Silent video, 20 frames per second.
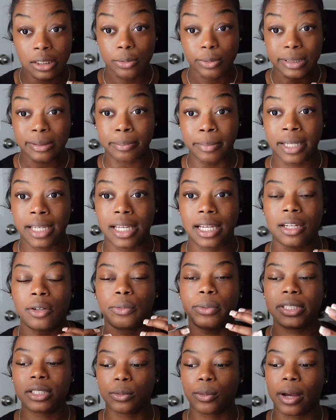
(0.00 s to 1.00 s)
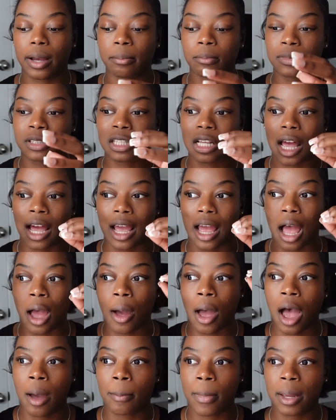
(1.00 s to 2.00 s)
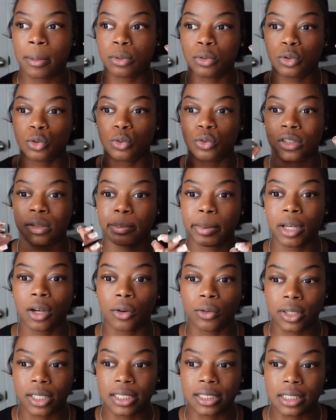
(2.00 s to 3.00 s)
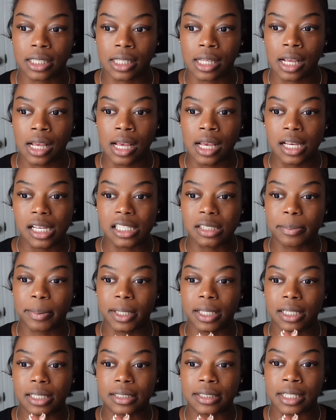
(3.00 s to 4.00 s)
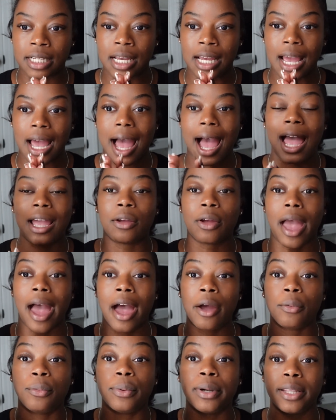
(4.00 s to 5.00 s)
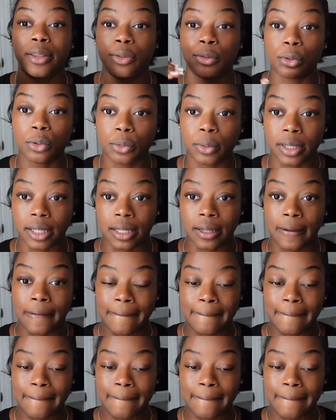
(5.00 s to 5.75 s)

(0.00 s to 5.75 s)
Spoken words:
was me. And the reason why I'm able to speak on this is because I went through it.